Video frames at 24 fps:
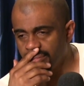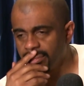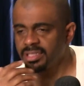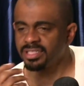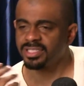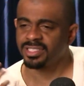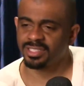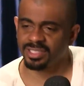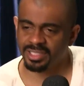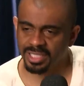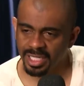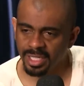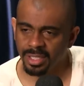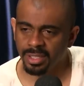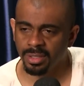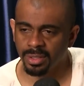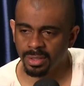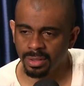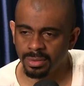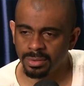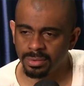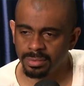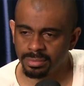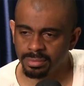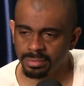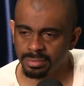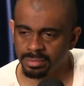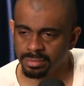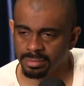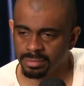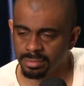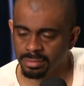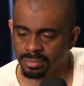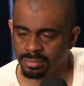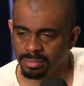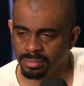But still,
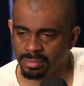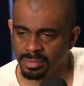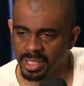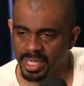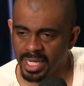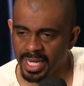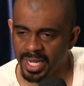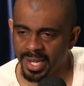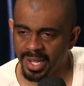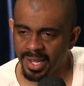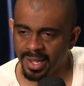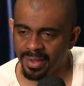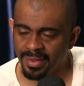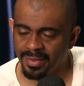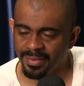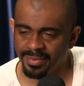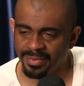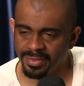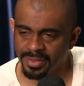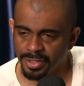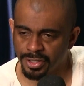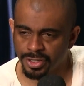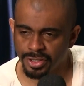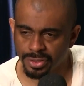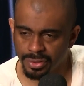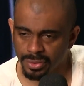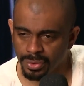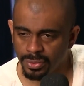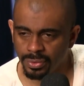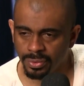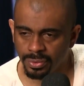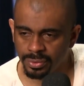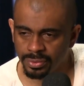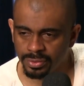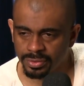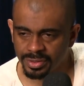the
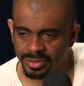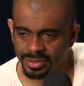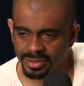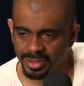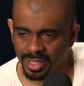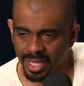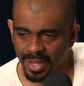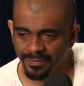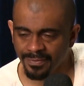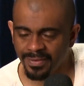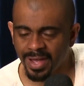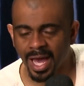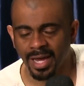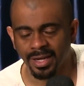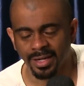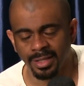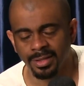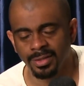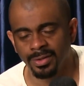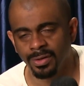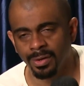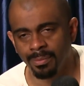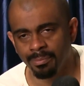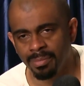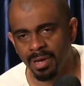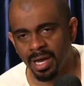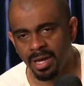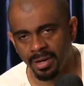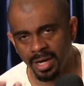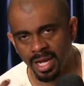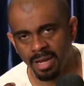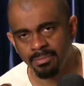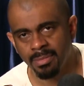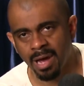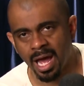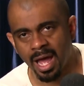shoes have gotten a little
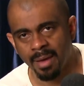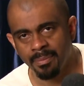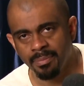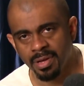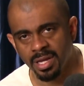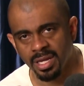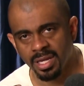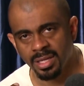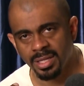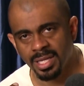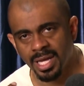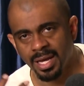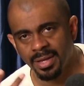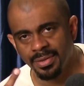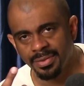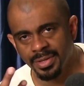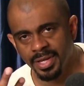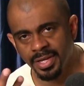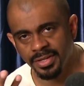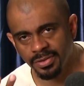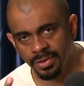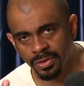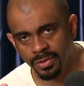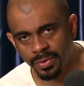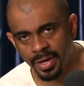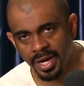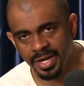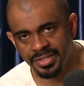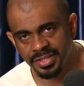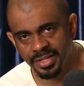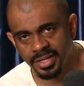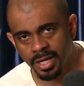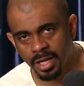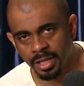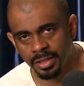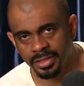better, in my opinion. Now, there's some
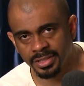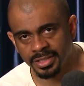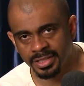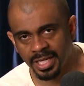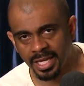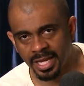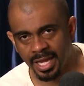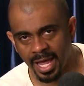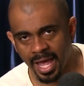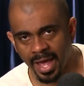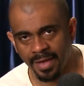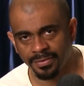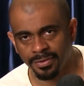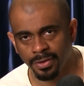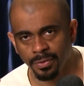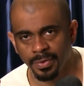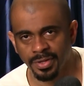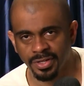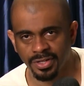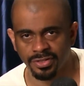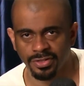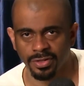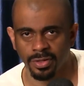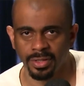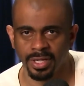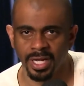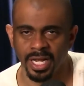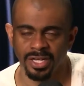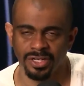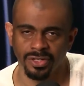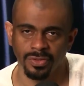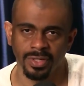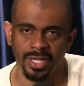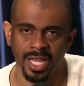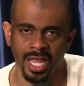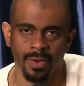crazy colors that after you reach a certain
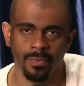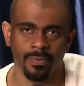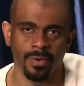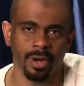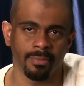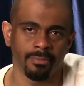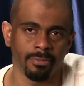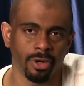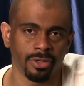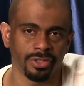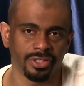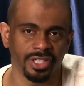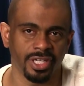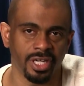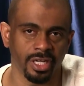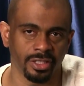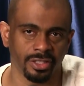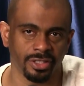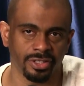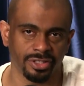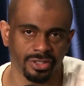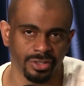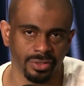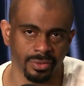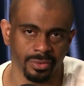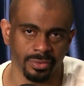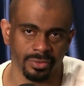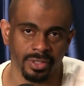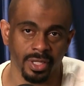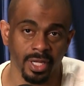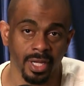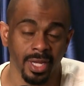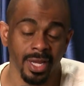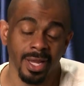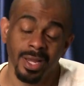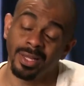age, you can't wear multicolored shoes.
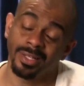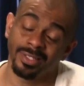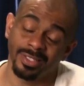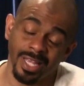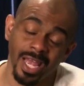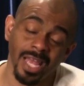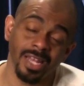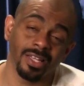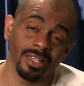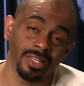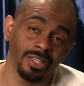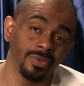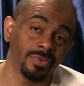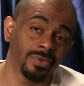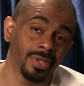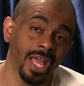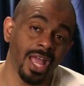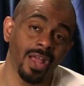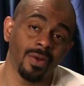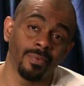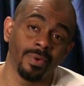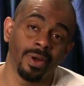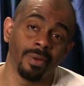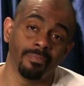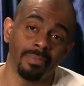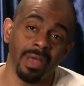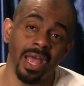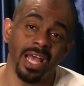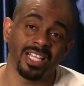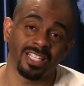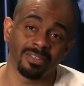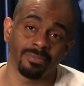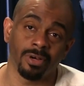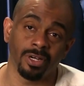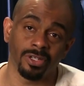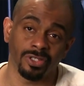Technically, you can't wear
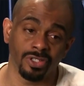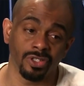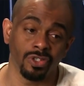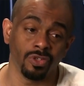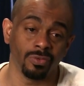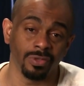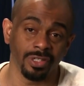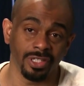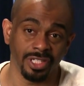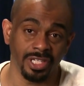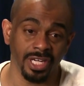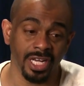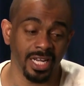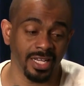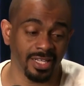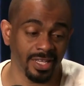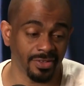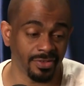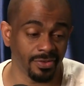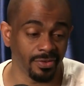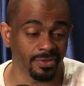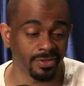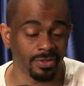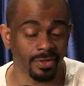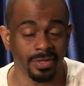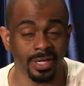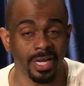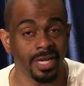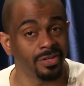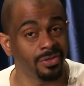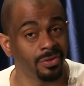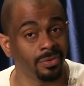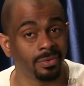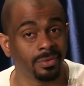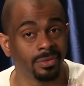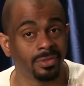basketball shoes with jeans at your
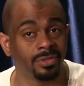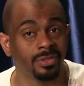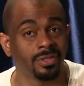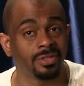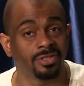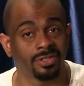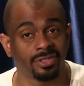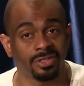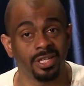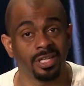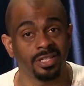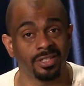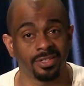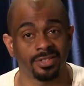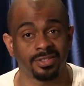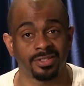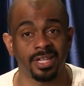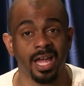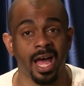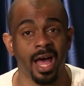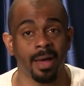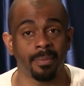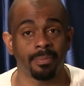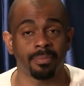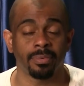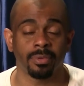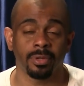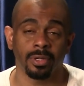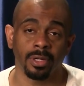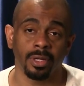certain age. You just need to stop.